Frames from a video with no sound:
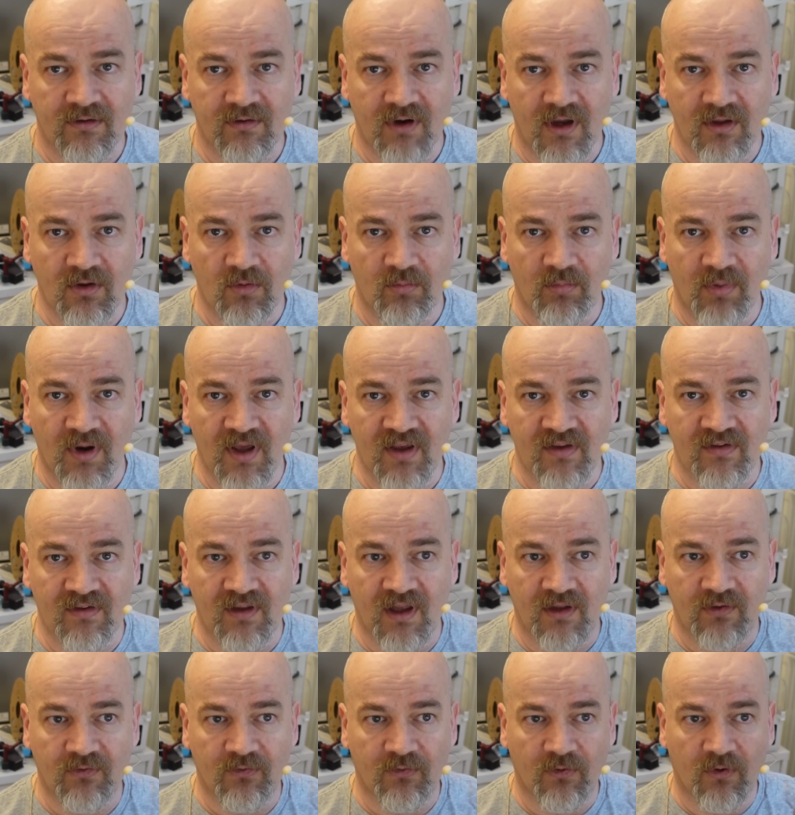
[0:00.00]
try to place
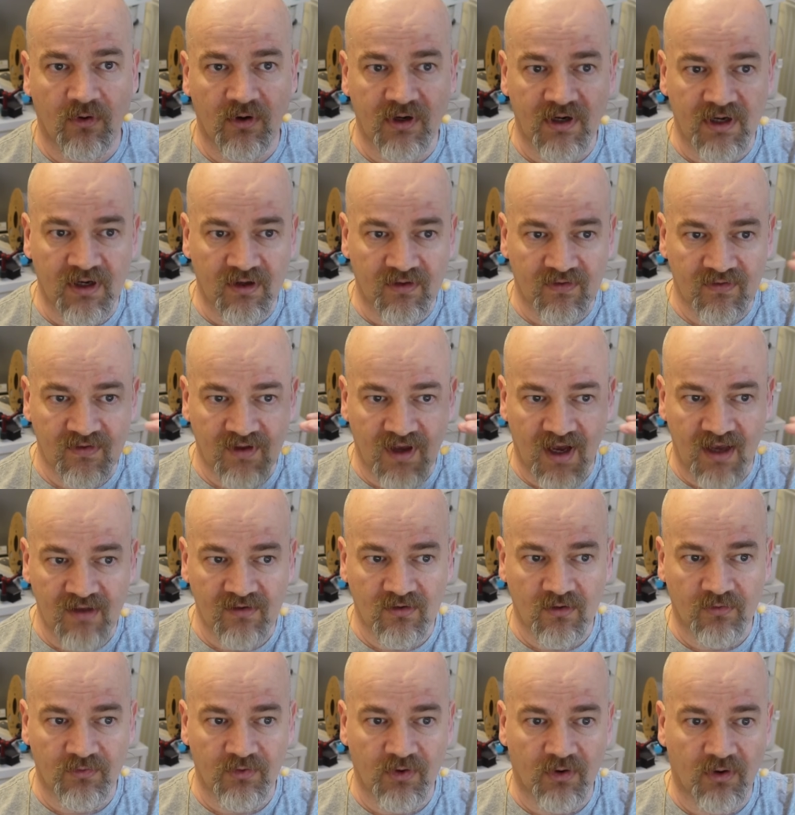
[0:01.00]
that phone in the size
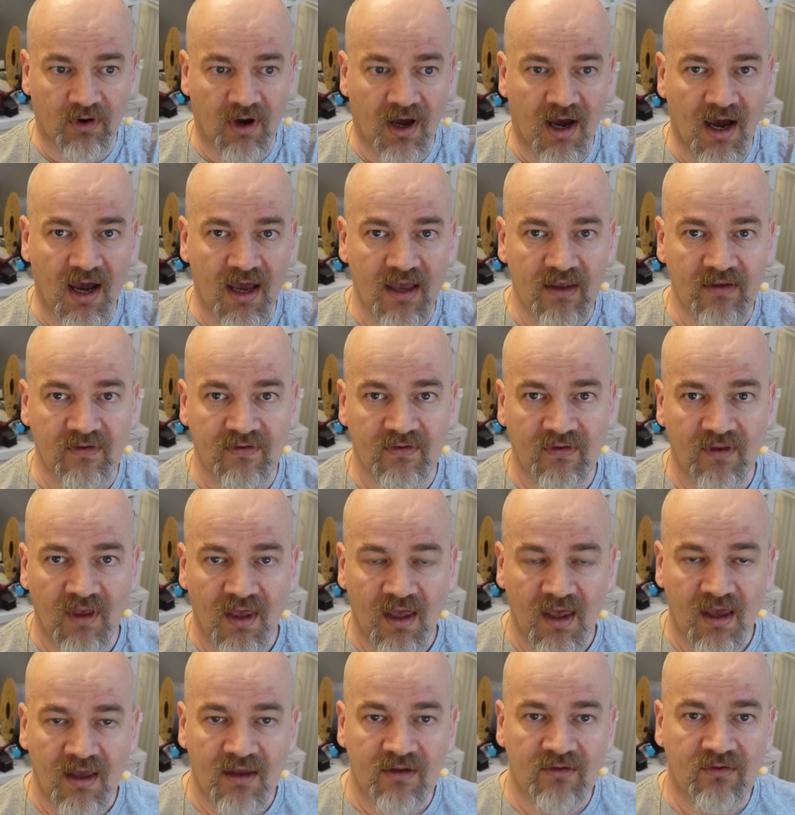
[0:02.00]
of your eyes.
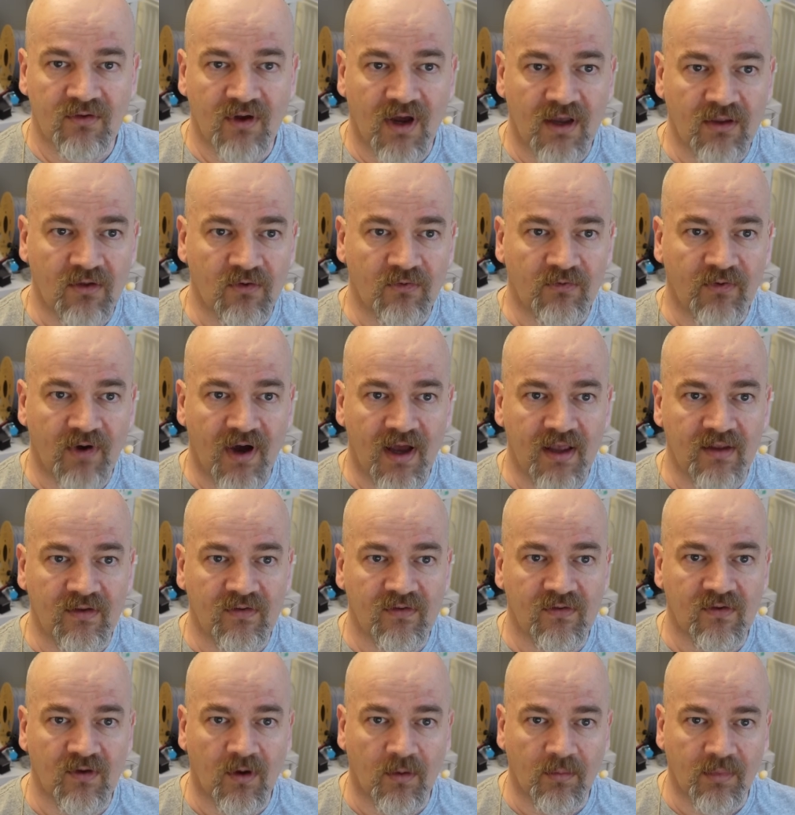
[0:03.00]
Try to find
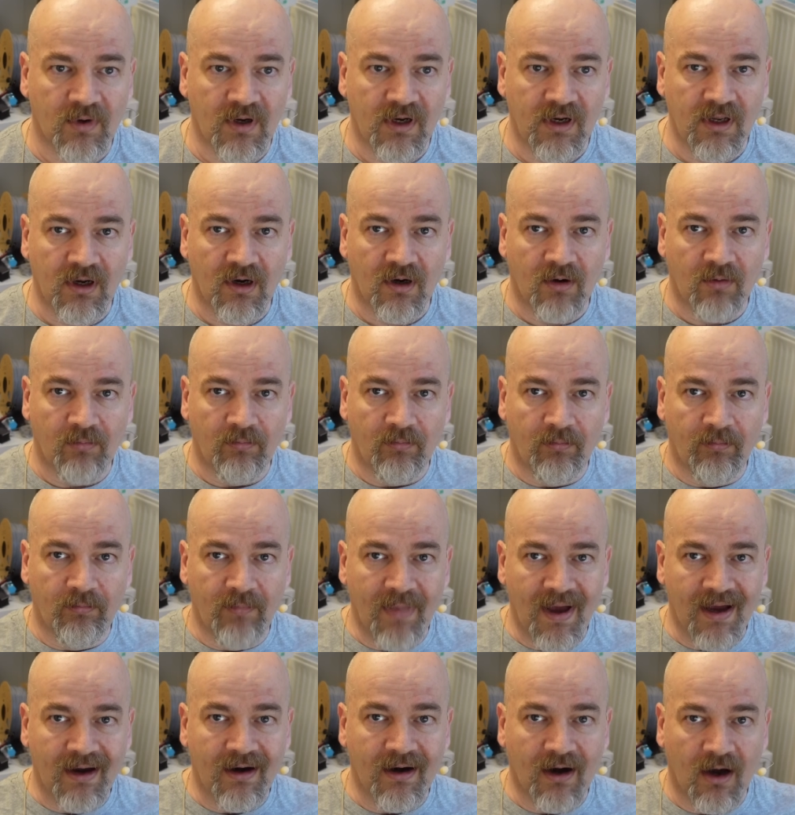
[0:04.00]
some clear
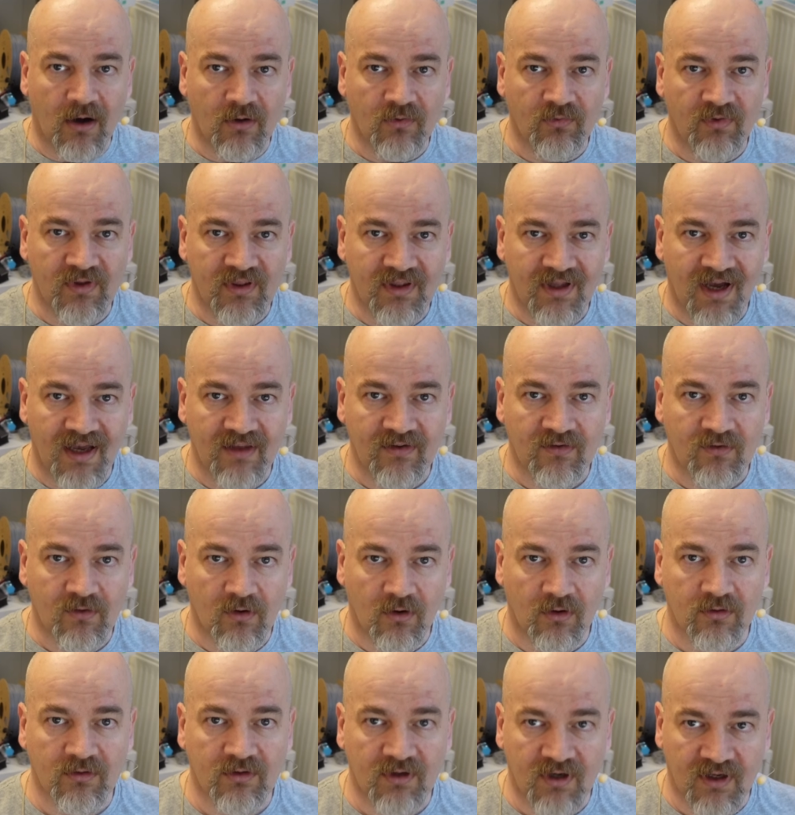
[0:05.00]
background with nice
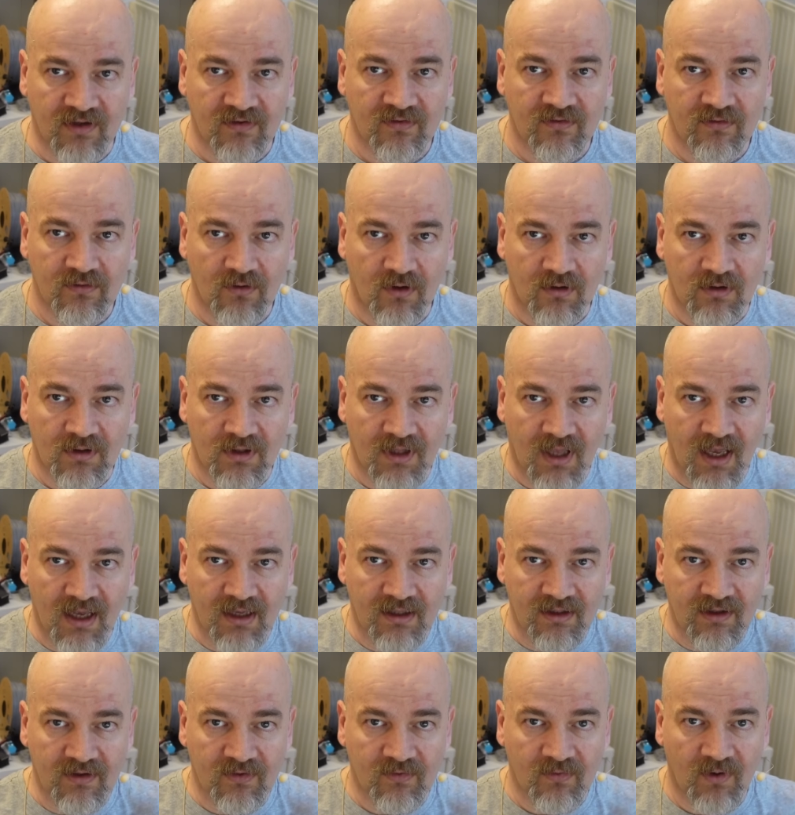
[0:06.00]
contrast, not like
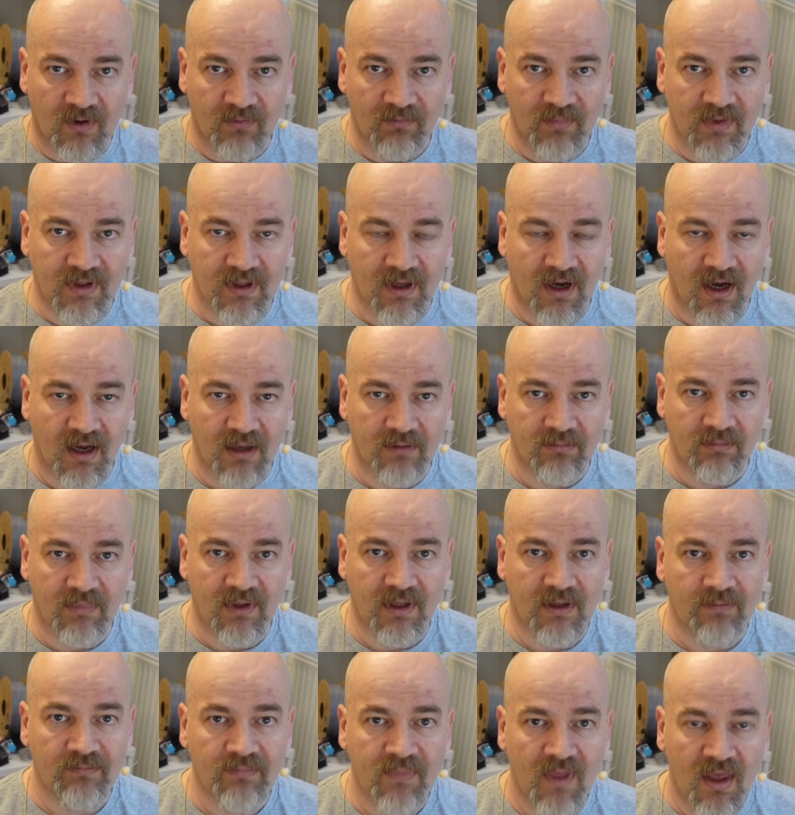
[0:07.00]
this one behind
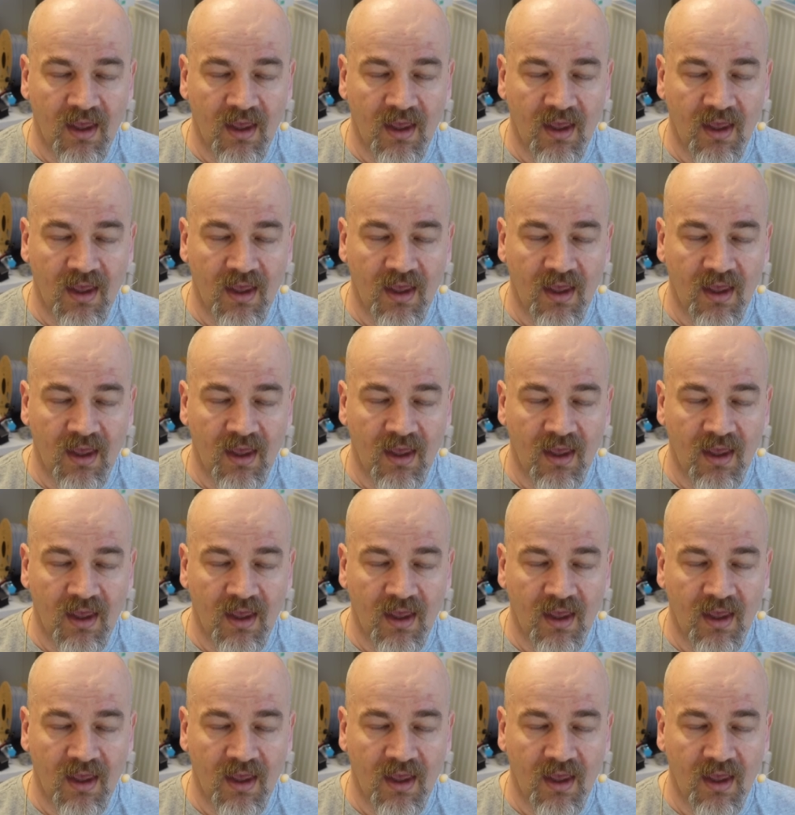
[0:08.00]
me.